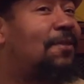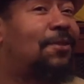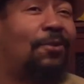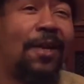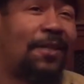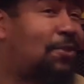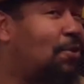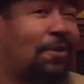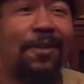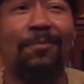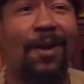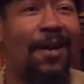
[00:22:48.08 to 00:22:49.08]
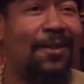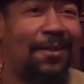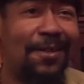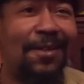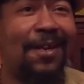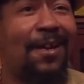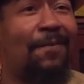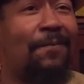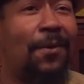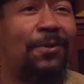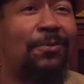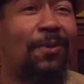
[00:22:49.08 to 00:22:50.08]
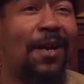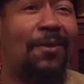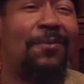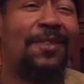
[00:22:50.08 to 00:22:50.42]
So that took him out of the damn first round.